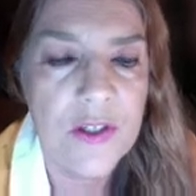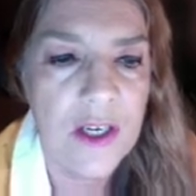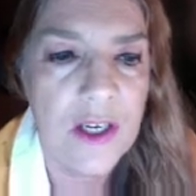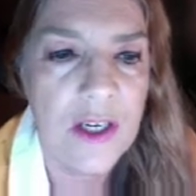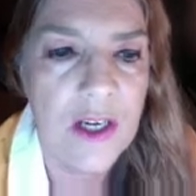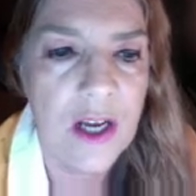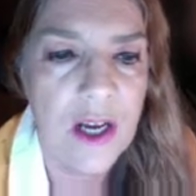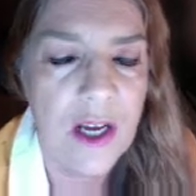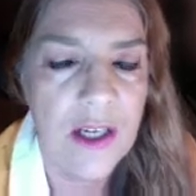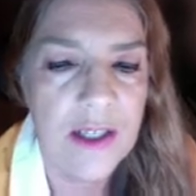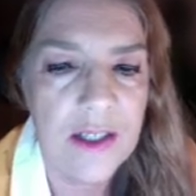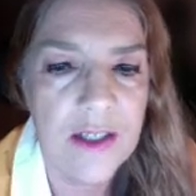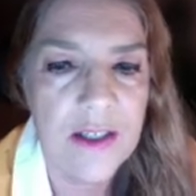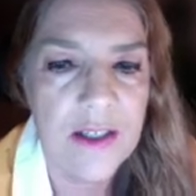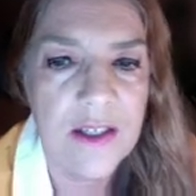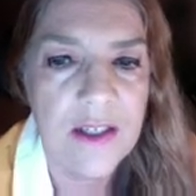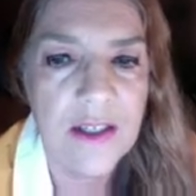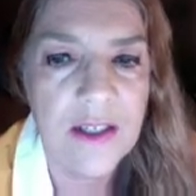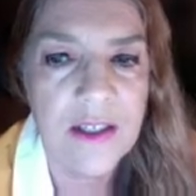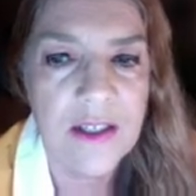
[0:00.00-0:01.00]
not
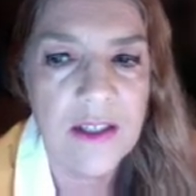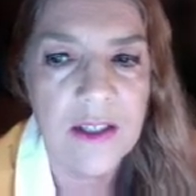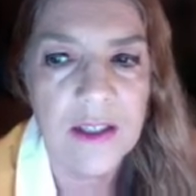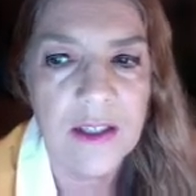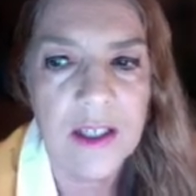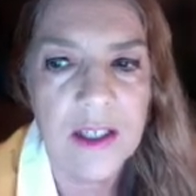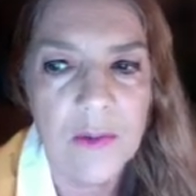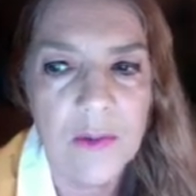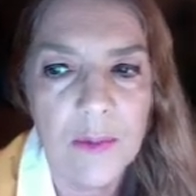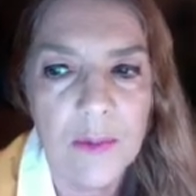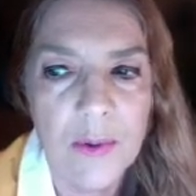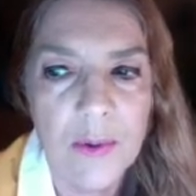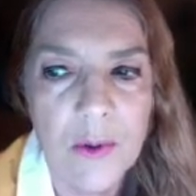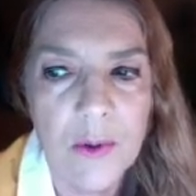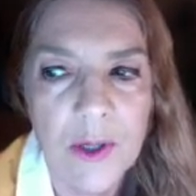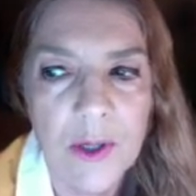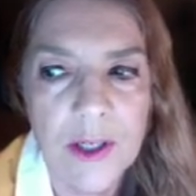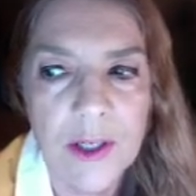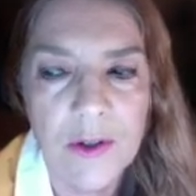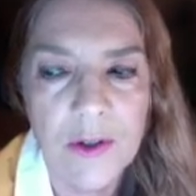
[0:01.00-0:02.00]
consistently
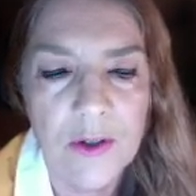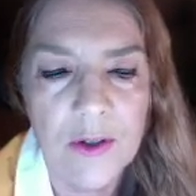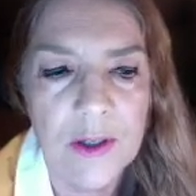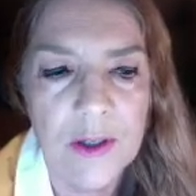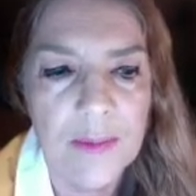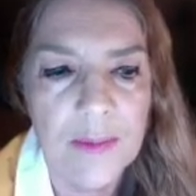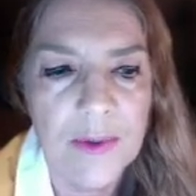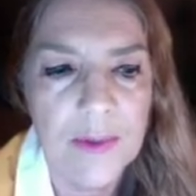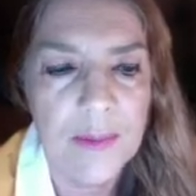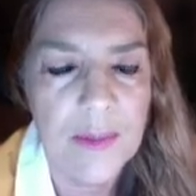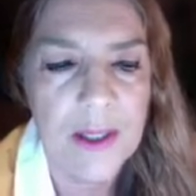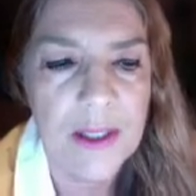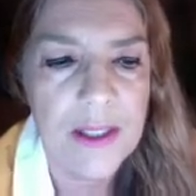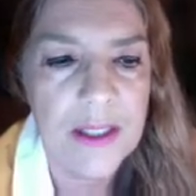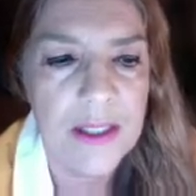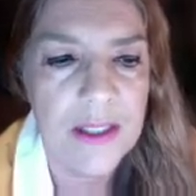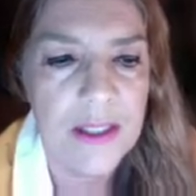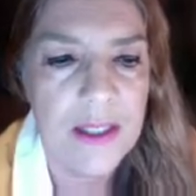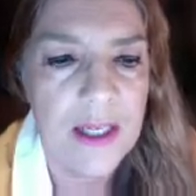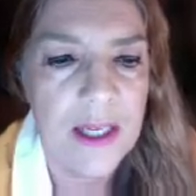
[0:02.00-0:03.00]
reported or
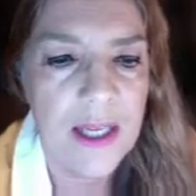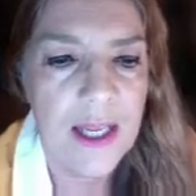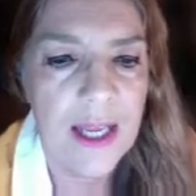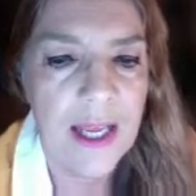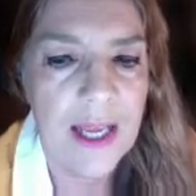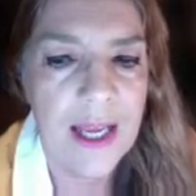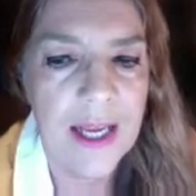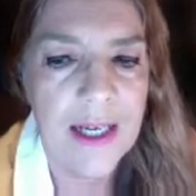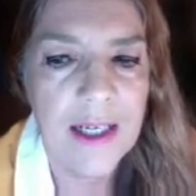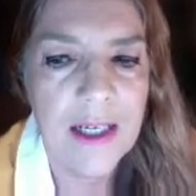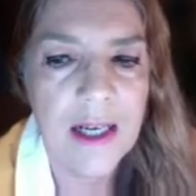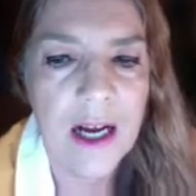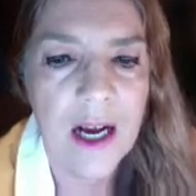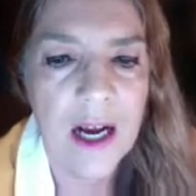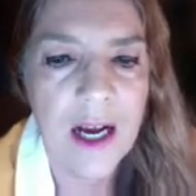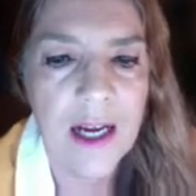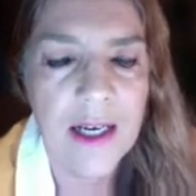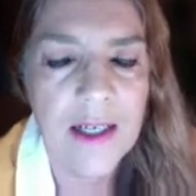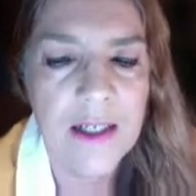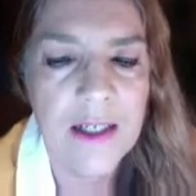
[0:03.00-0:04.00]
implemented, and
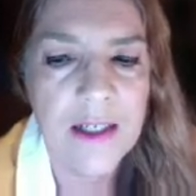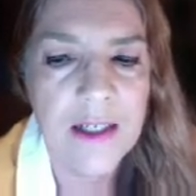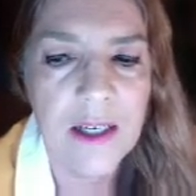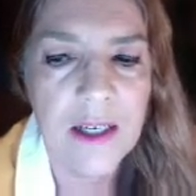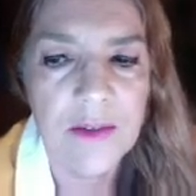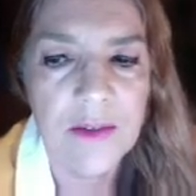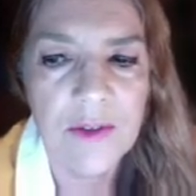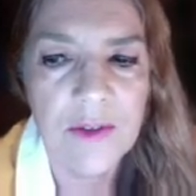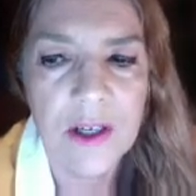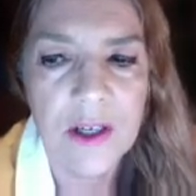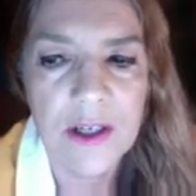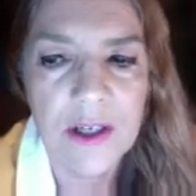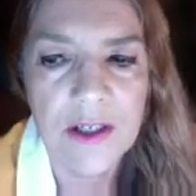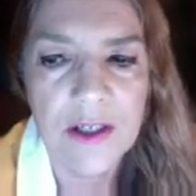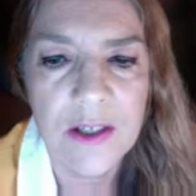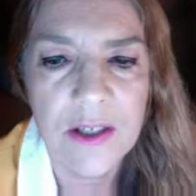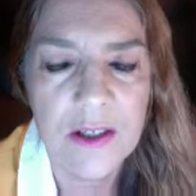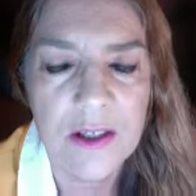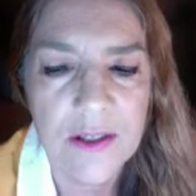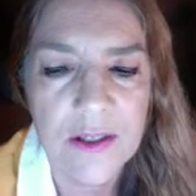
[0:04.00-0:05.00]
kinds of young
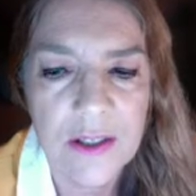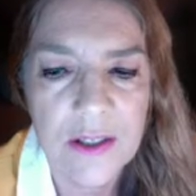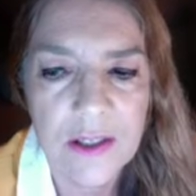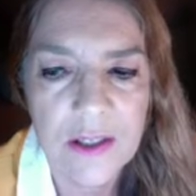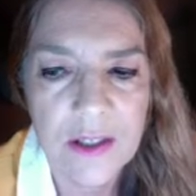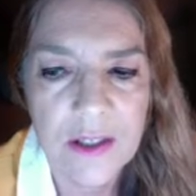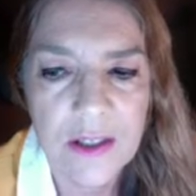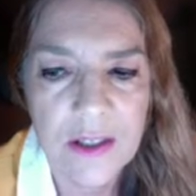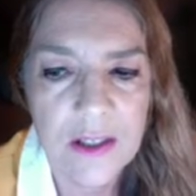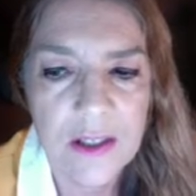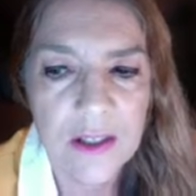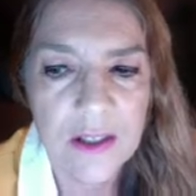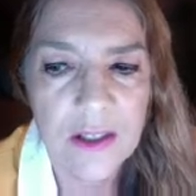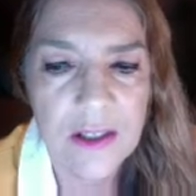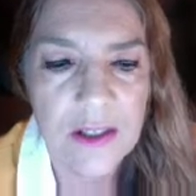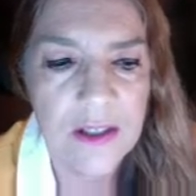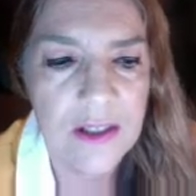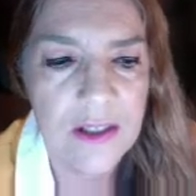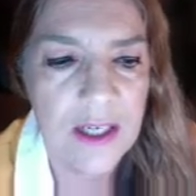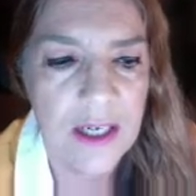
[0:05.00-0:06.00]
adult
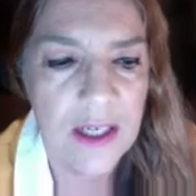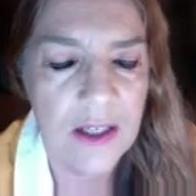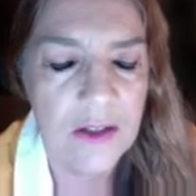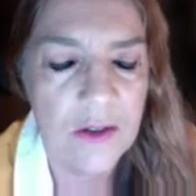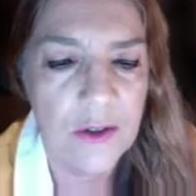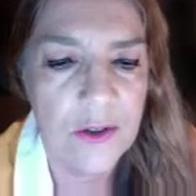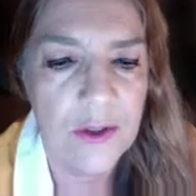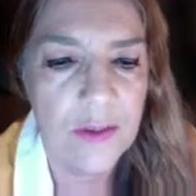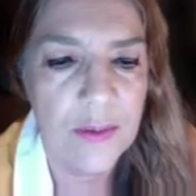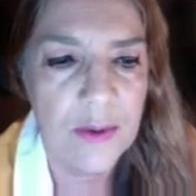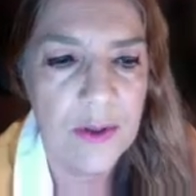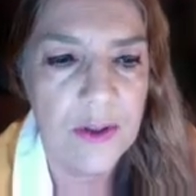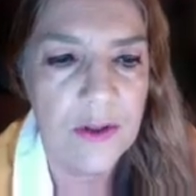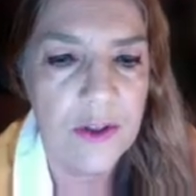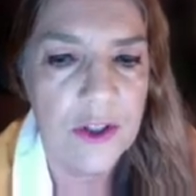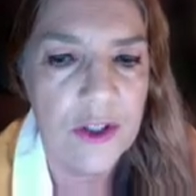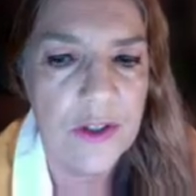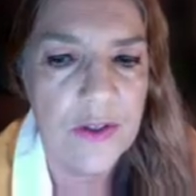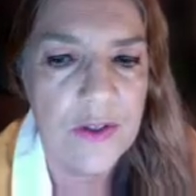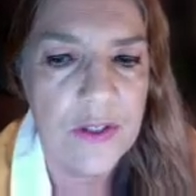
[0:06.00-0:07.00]
tailored
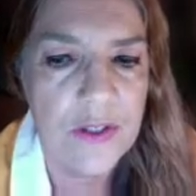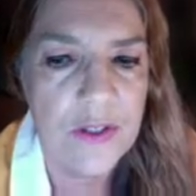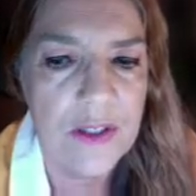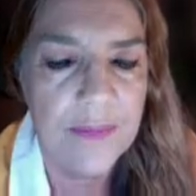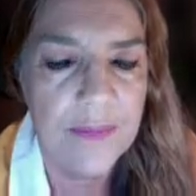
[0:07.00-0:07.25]
approaches.